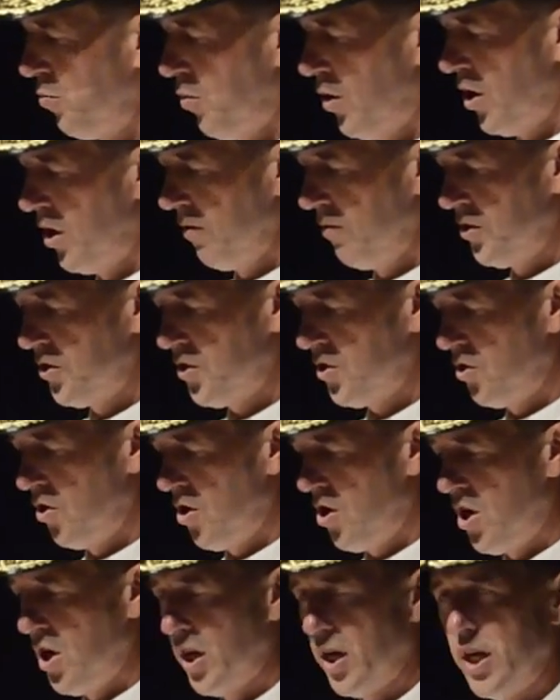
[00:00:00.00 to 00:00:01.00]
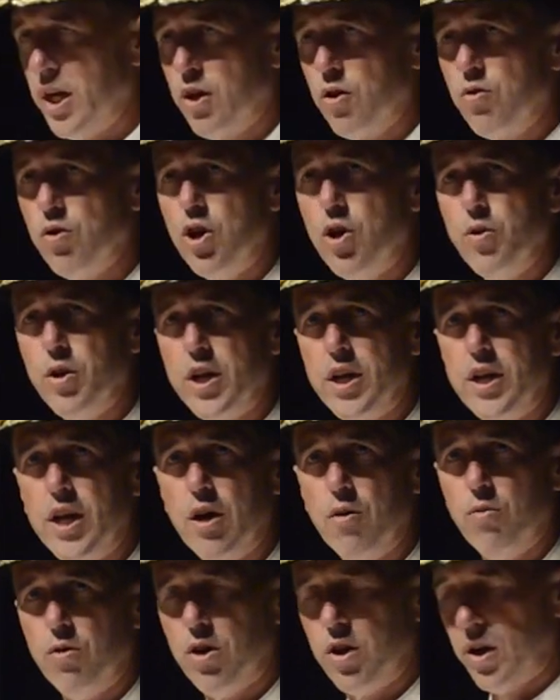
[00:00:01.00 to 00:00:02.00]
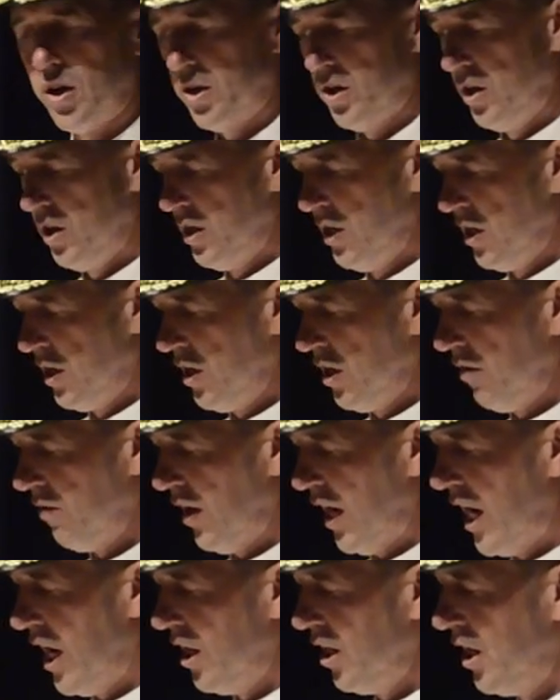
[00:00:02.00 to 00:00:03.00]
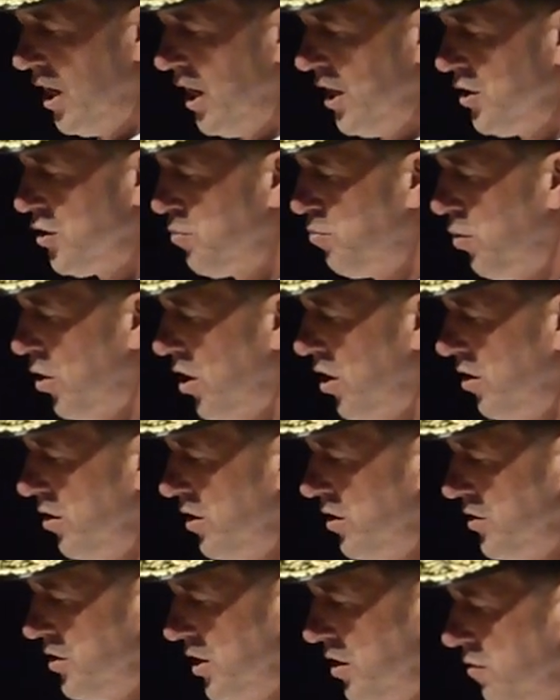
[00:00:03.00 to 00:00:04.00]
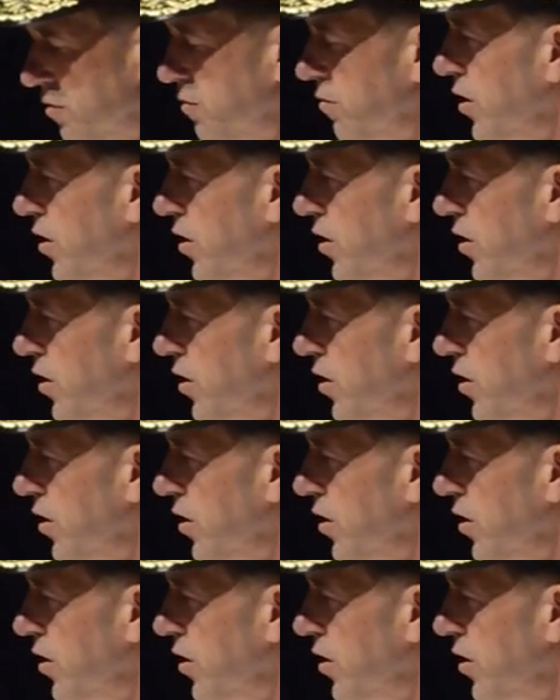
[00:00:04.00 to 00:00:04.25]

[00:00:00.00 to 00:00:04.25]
we're part of a strong and growing network of allies, partners,